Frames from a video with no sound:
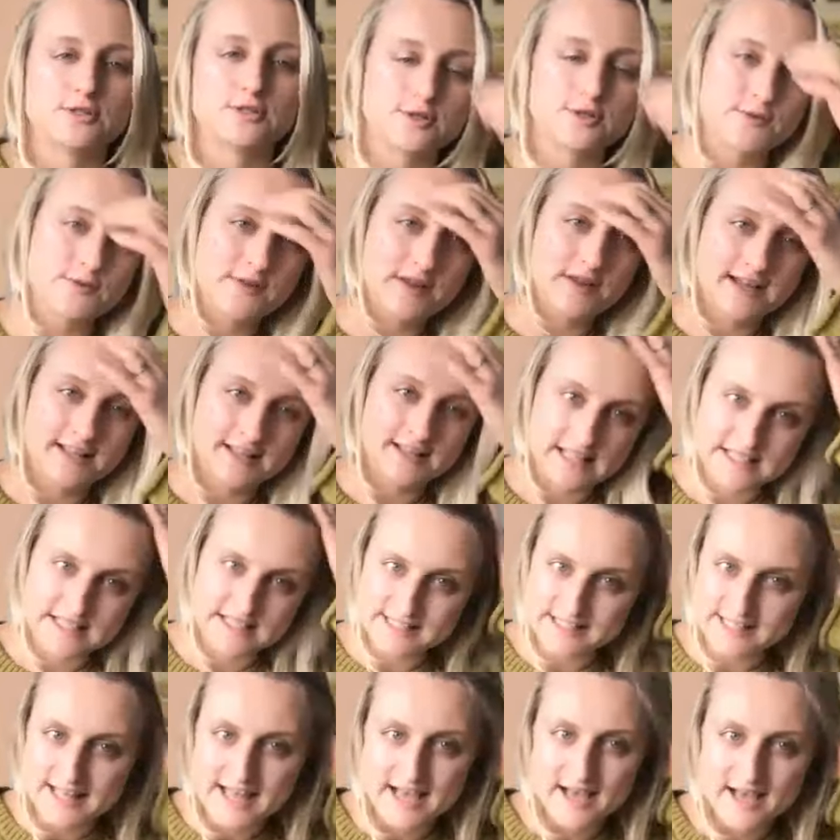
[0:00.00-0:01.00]
So, like,
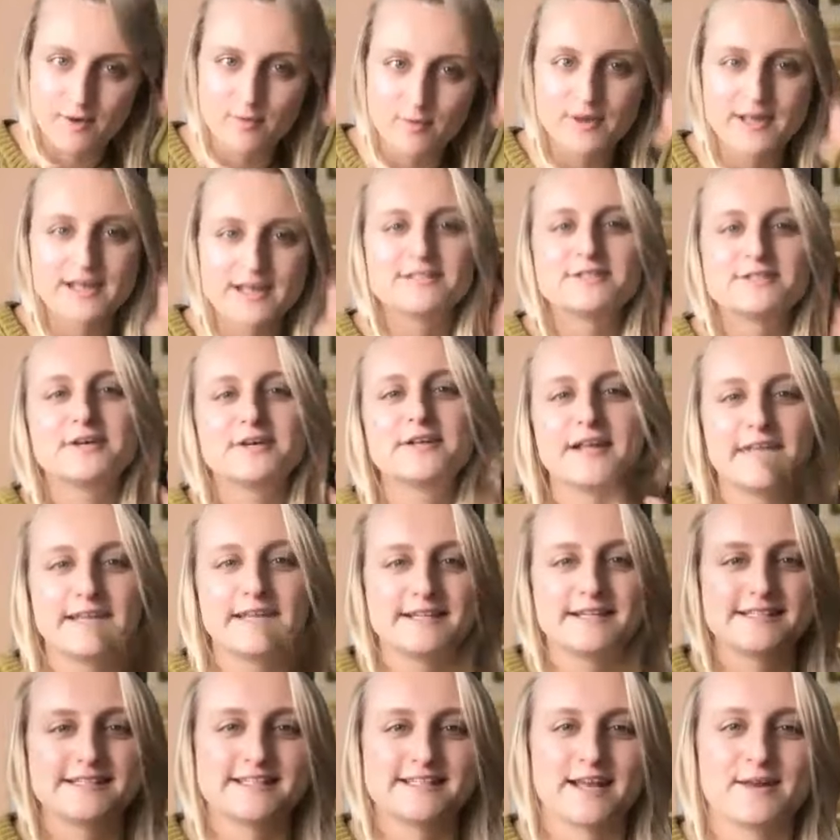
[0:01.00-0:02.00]
that's uh, we can totally
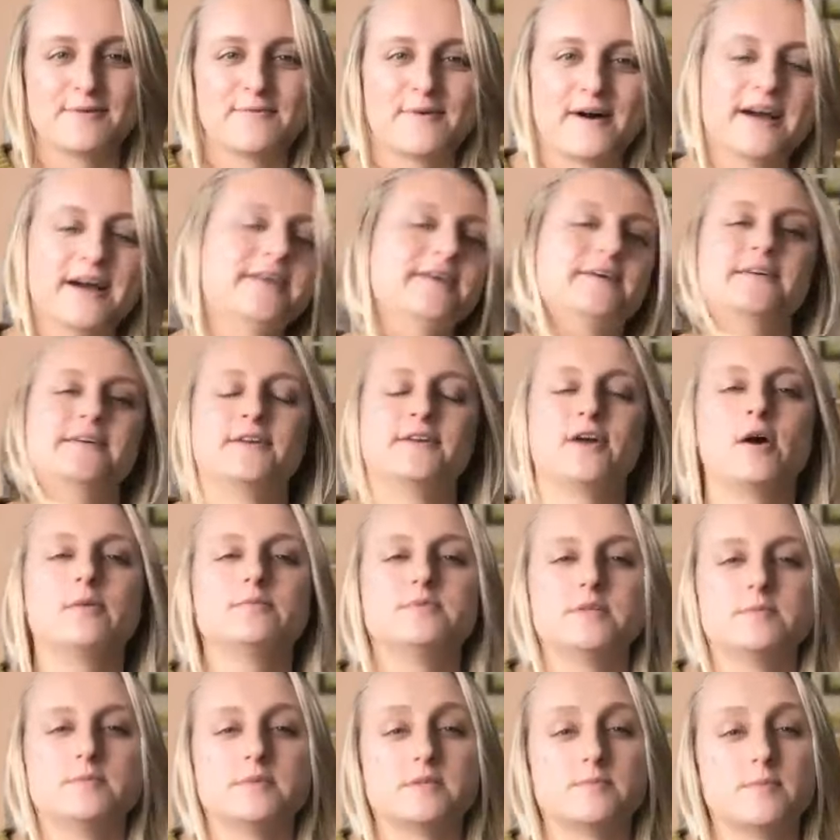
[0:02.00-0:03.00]
understand why you're an
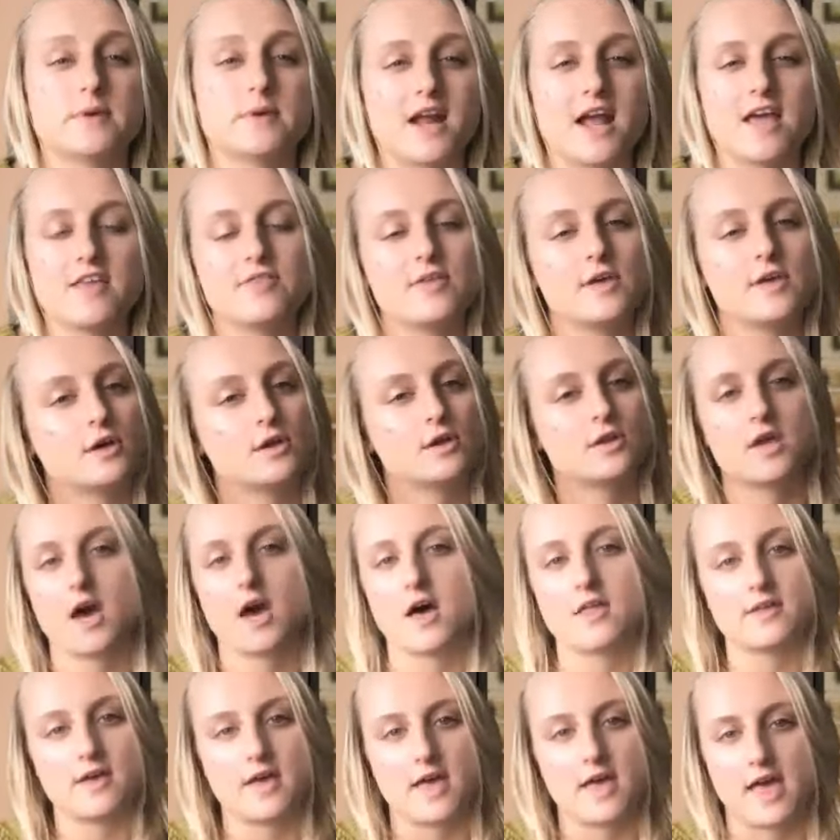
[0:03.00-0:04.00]
optimist. But I think on the
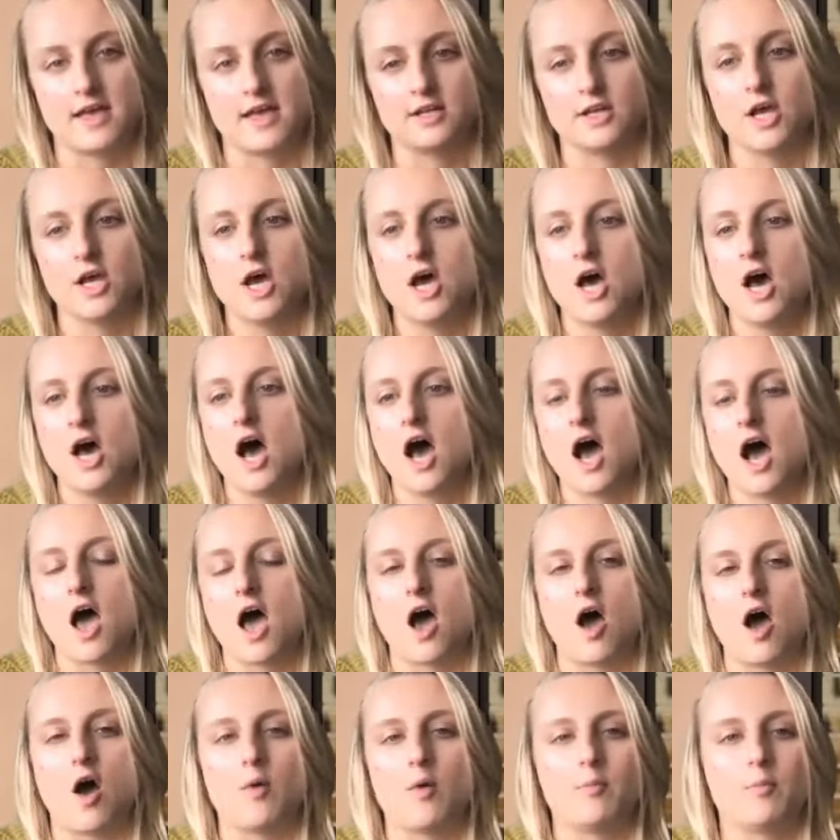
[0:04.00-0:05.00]
other end.
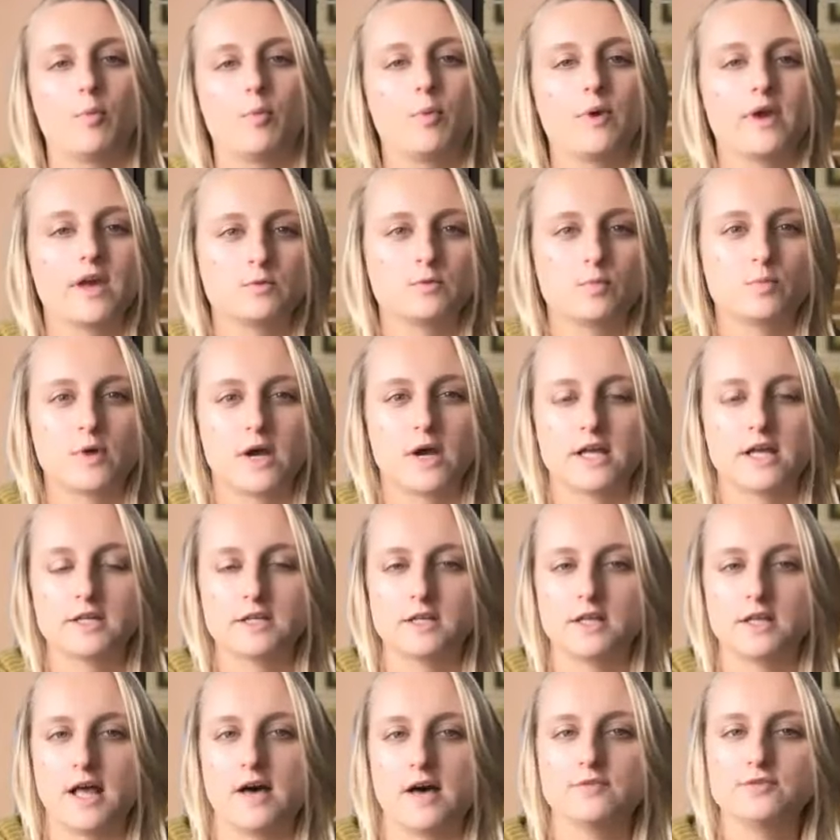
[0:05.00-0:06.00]
Um, we at Brightly
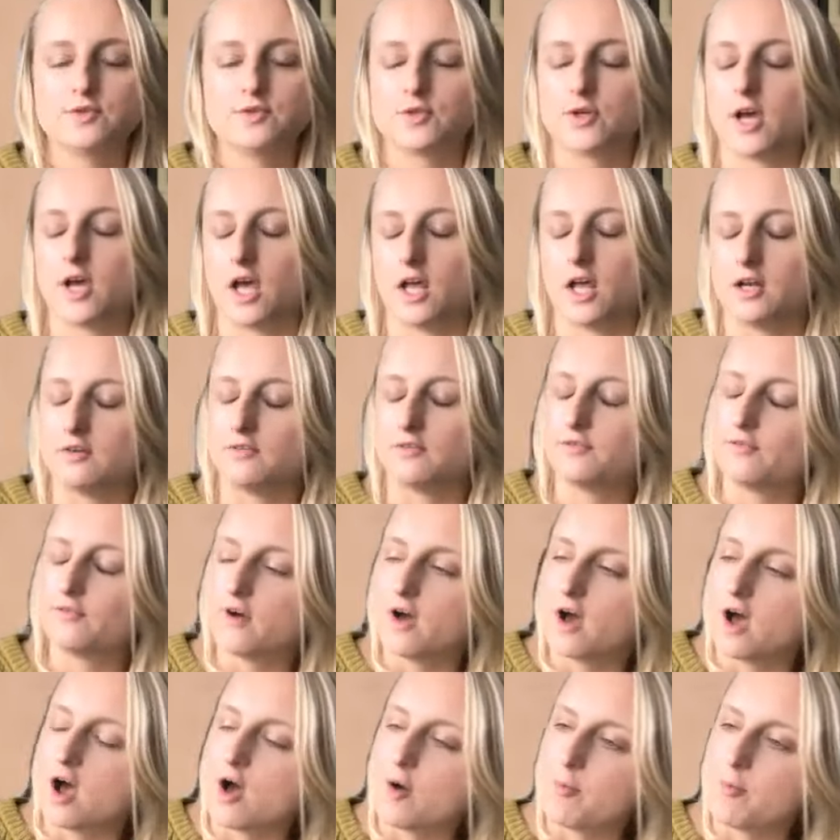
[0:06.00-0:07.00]
love to kind of
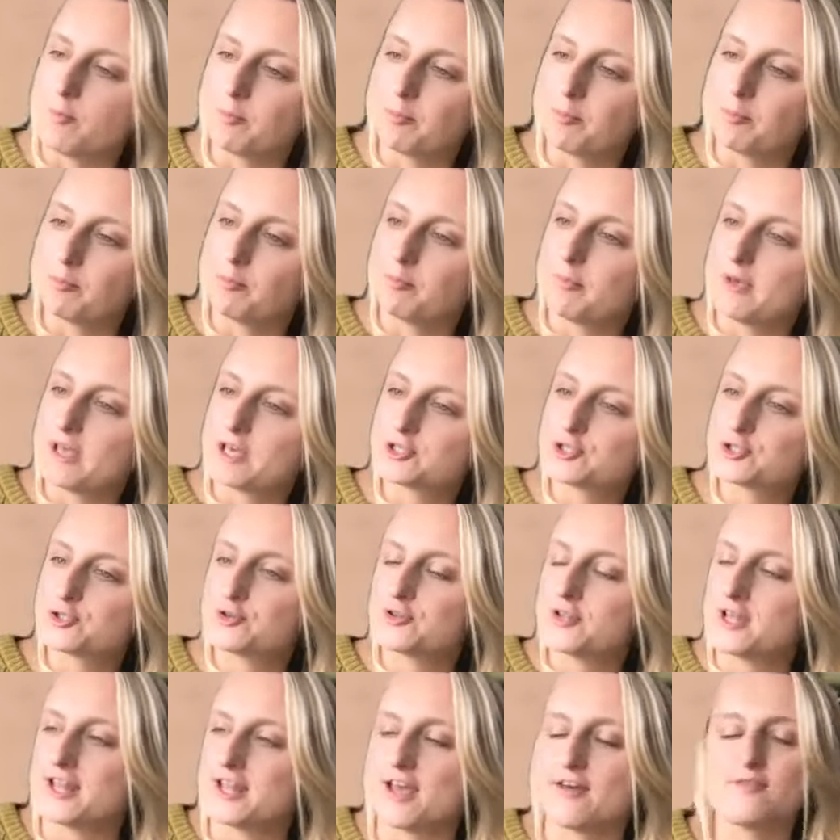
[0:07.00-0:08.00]
um, make sure
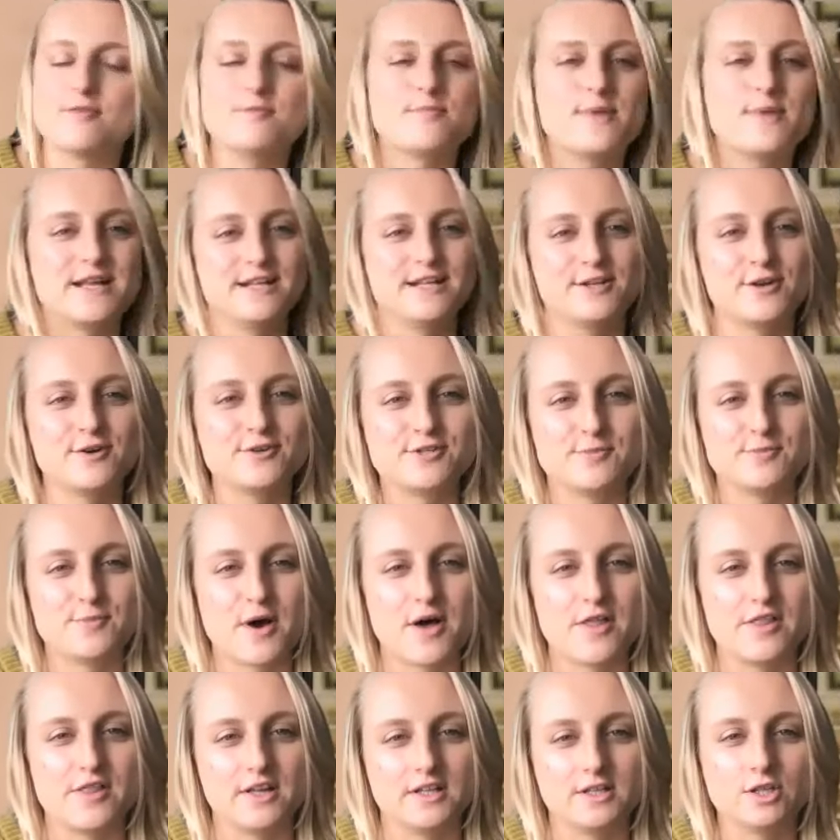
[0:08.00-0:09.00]
that everybody knows
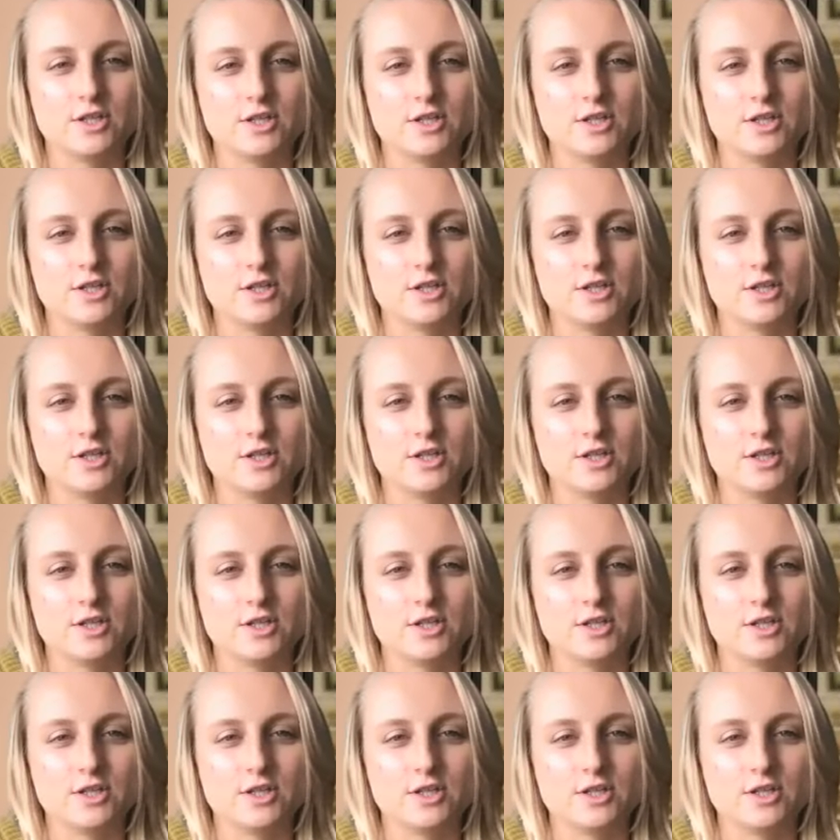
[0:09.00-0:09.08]
about that.